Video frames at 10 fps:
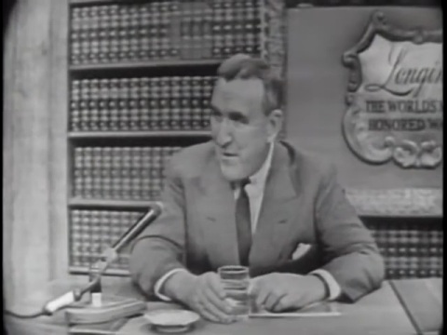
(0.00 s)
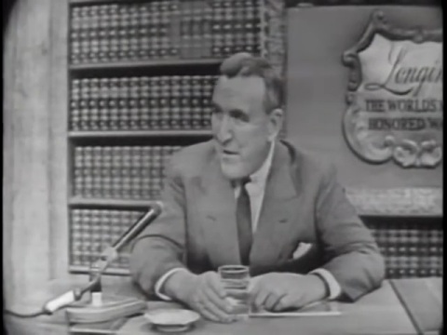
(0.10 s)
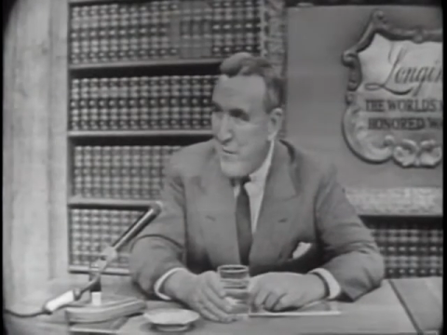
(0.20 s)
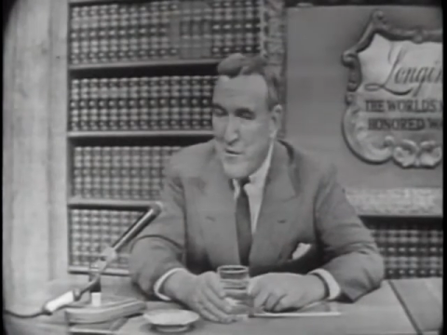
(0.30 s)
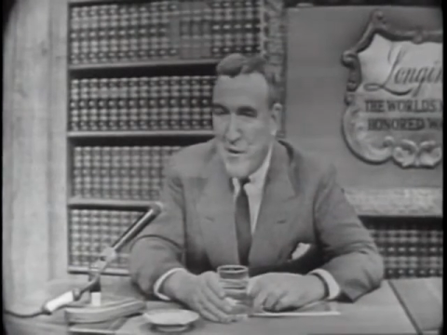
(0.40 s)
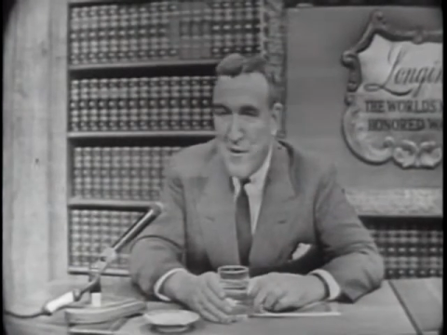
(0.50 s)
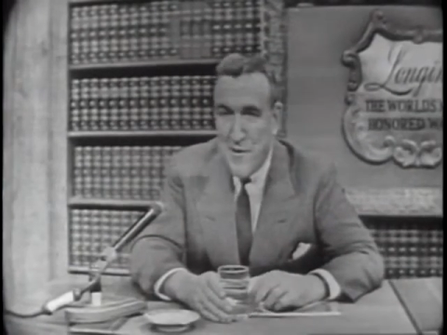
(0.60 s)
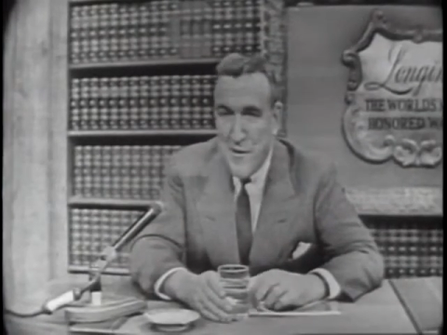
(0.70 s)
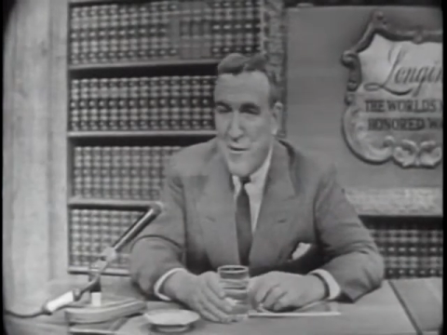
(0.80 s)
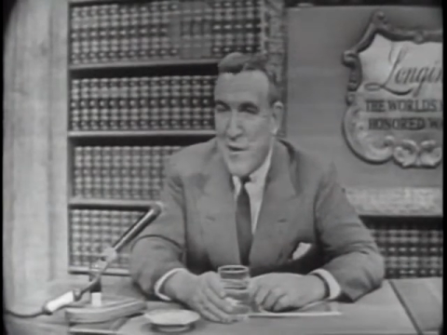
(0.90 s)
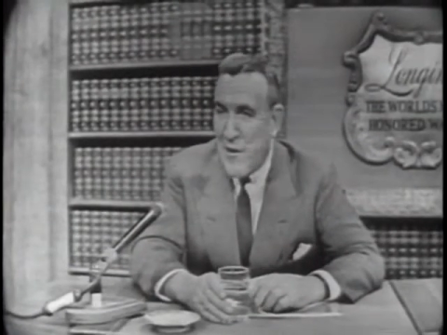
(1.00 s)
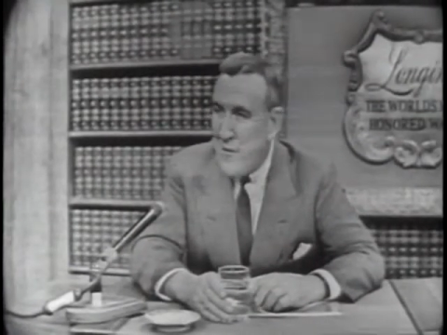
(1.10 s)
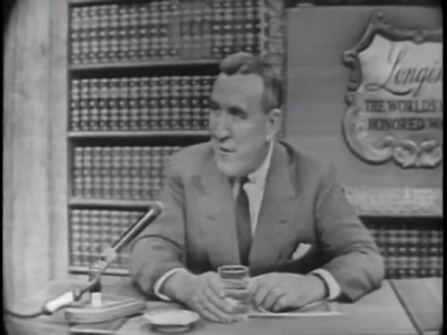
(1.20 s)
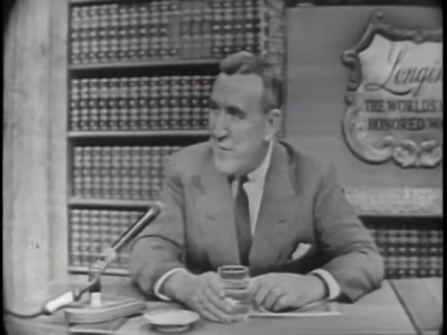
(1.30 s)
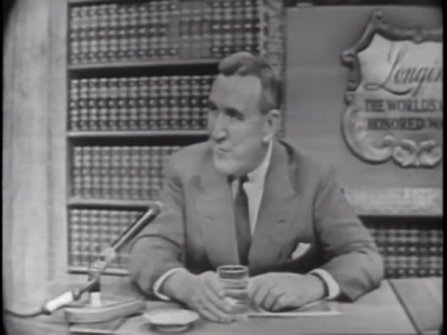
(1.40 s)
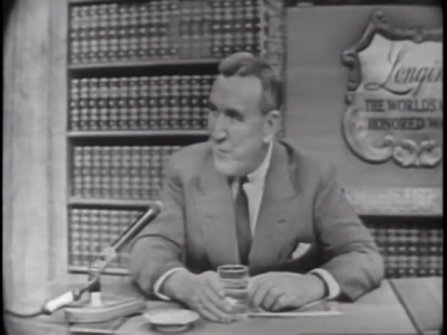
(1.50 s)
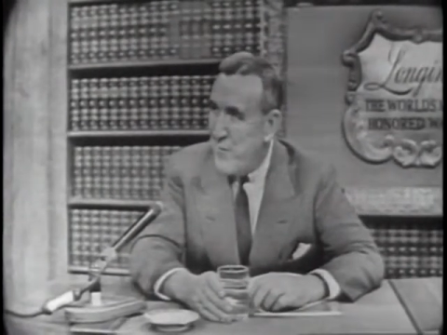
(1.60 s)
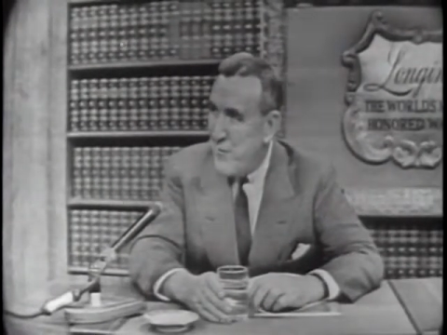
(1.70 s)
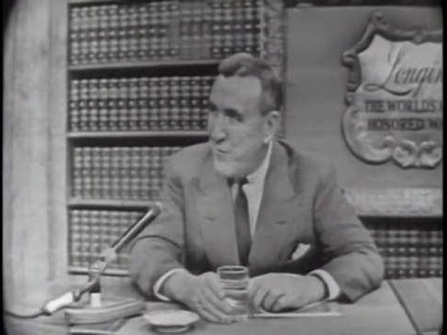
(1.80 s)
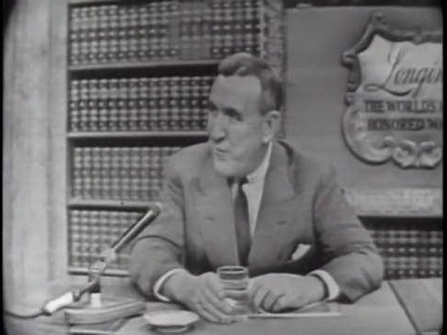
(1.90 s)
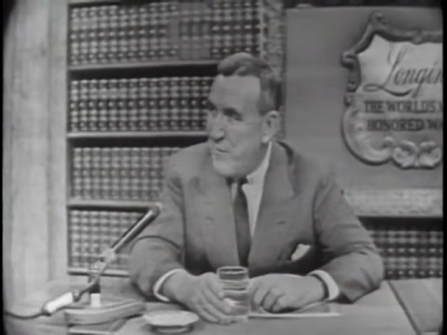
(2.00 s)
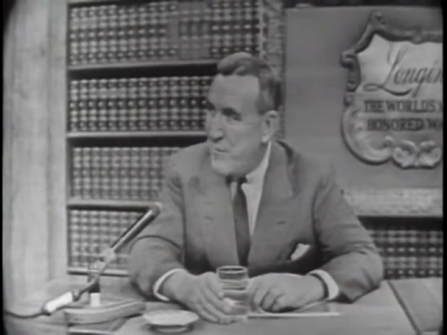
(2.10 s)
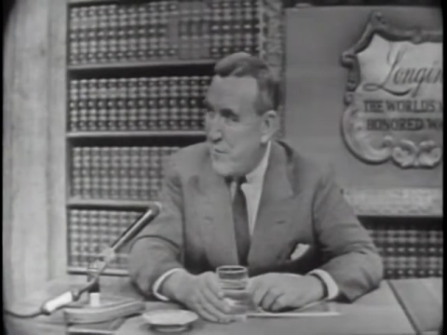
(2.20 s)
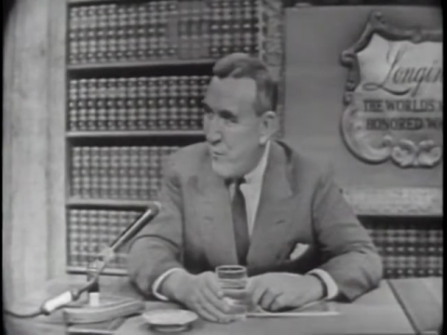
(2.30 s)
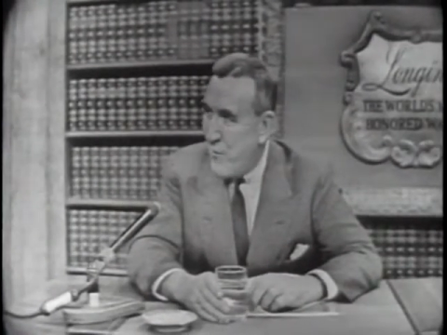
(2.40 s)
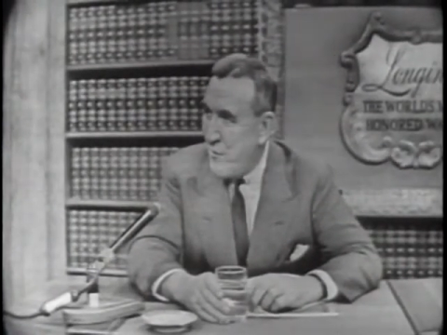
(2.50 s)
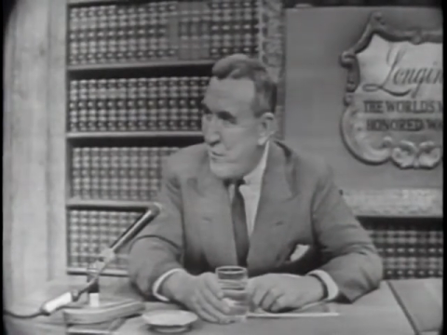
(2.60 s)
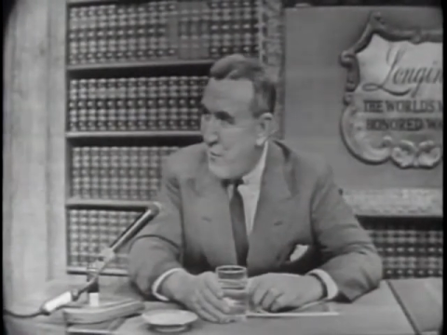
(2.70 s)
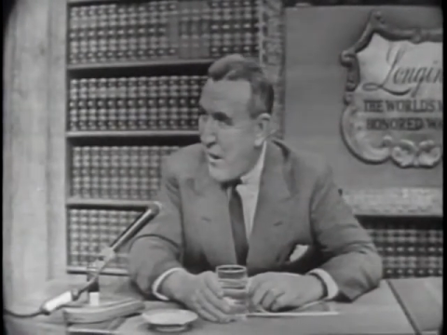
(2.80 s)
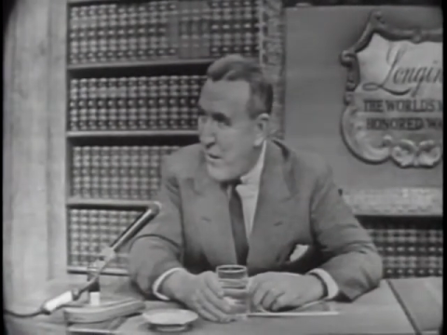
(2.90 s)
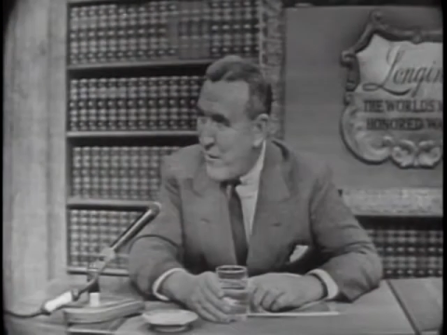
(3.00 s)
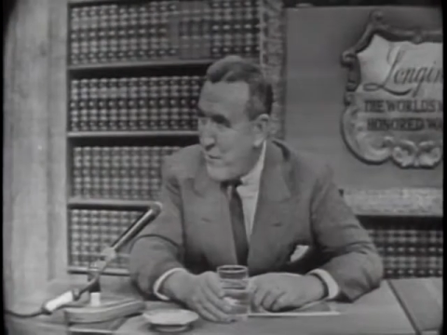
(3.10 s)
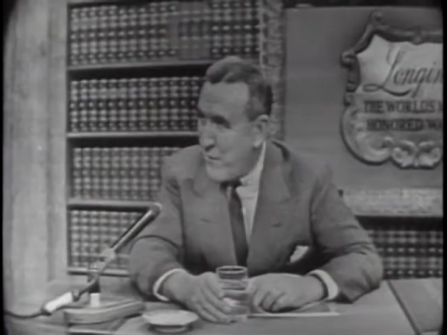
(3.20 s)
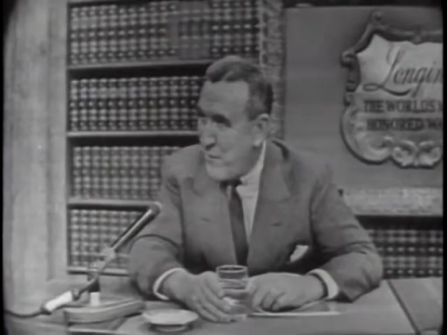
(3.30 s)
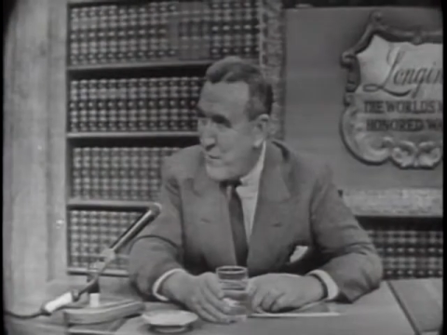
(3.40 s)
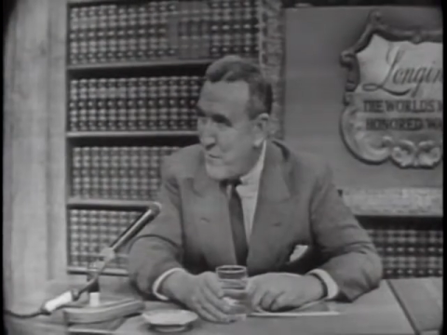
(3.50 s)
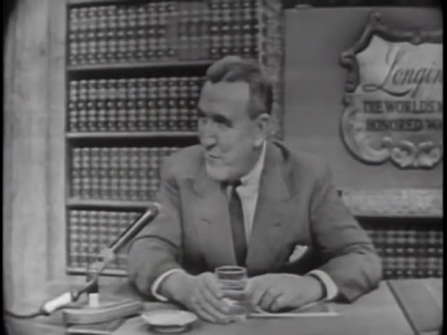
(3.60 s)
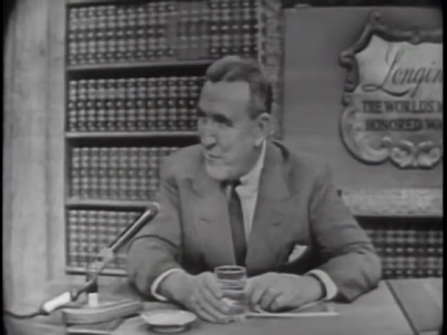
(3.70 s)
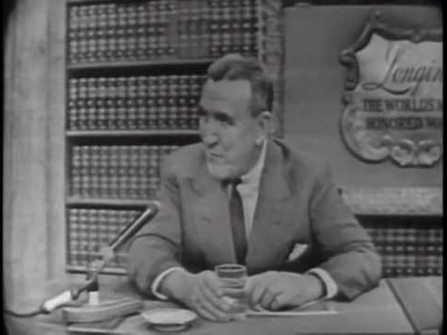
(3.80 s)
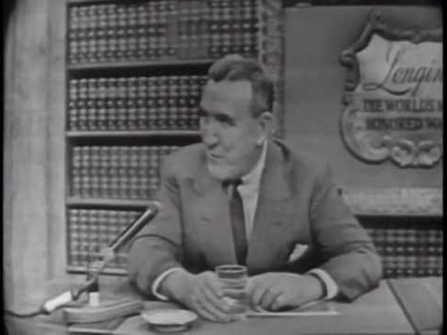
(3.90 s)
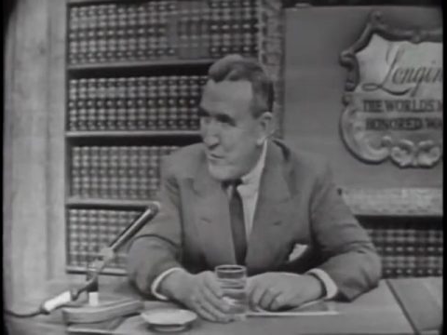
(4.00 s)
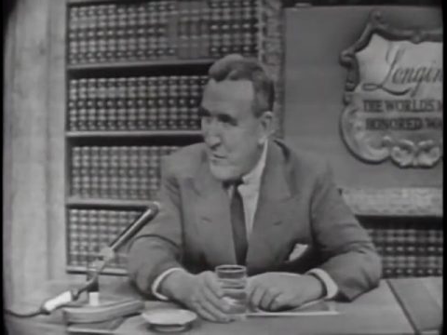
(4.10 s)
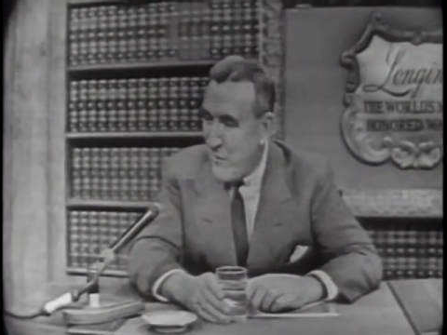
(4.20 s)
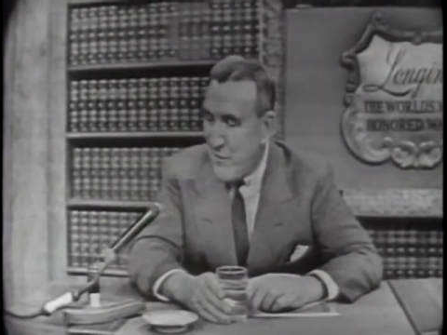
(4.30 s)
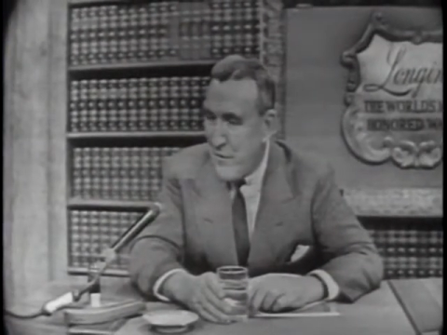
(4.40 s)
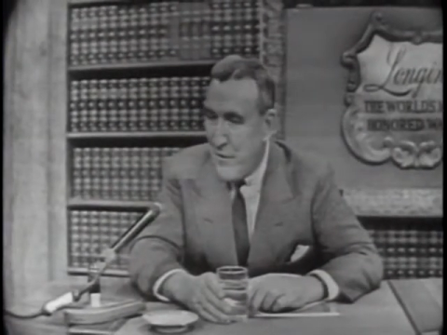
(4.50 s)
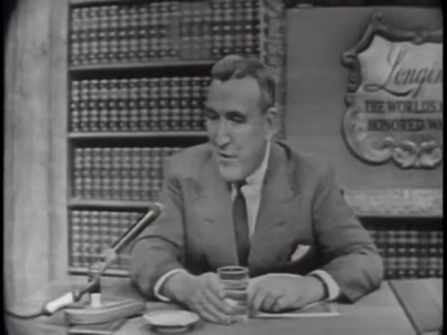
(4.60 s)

And when they did try to tell us what to do, we scolded them back in no uncertain terms.